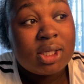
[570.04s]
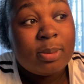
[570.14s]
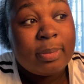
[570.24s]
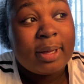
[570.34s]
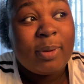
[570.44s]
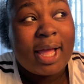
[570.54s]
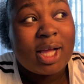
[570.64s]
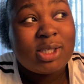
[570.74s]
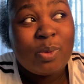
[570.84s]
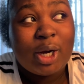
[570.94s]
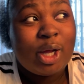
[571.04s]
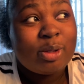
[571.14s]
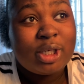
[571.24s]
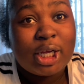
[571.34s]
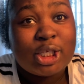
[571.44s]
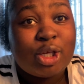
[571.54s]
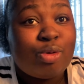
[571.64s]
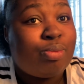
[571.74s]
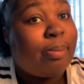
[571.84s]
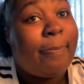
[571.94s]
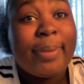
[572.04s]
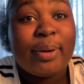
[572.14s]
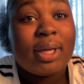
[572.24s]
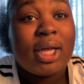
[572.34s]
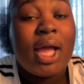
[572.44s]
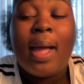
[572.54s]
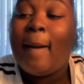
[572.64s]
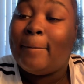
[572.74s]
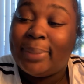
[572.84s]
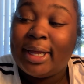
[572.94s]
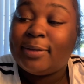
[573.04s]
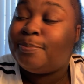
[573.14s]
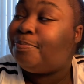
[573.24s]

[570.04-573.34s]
but we got somewhere to go today so period but